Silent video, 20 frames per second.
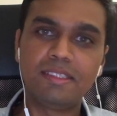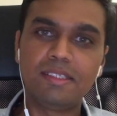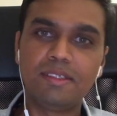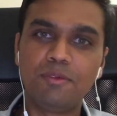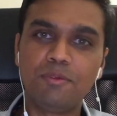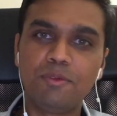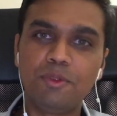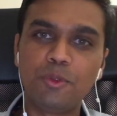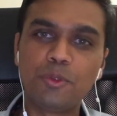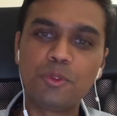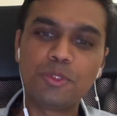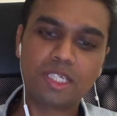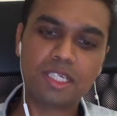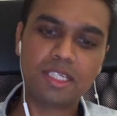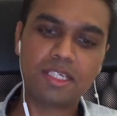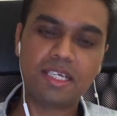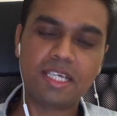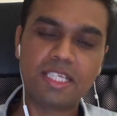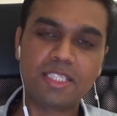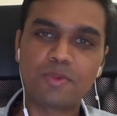views
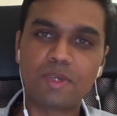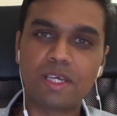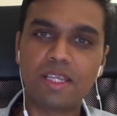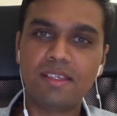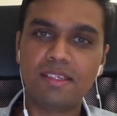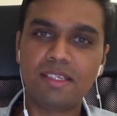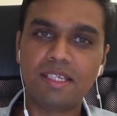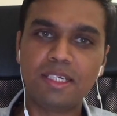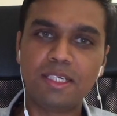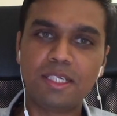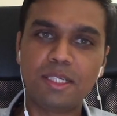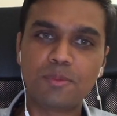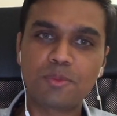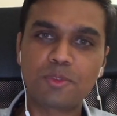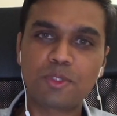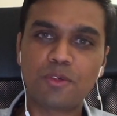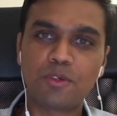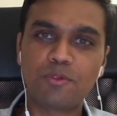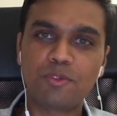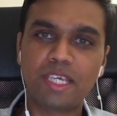as well in
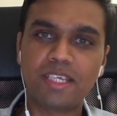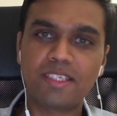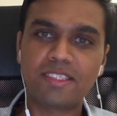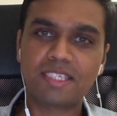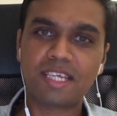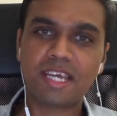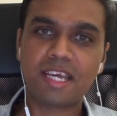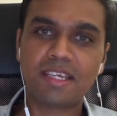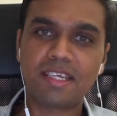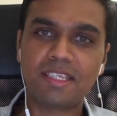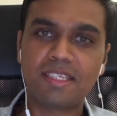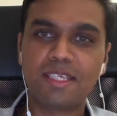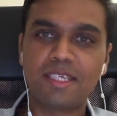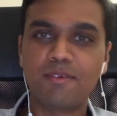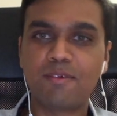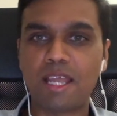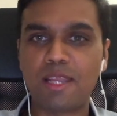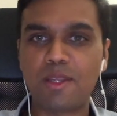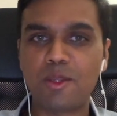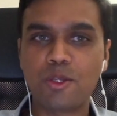terms of tech stack and the
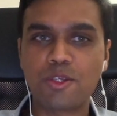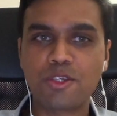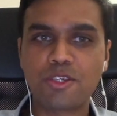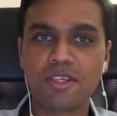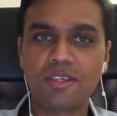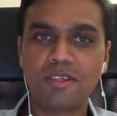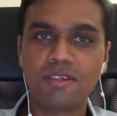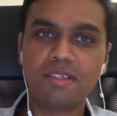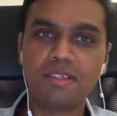evaluation,